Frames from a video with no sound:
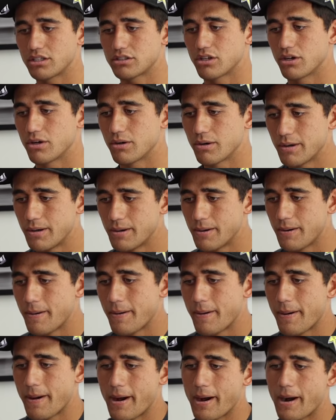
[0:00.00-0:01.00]
So
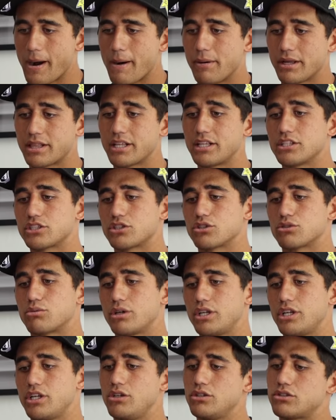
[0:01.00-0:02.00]
um, I think this is
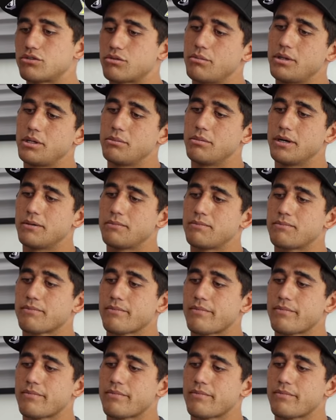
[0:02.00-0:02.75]
really huge for me, but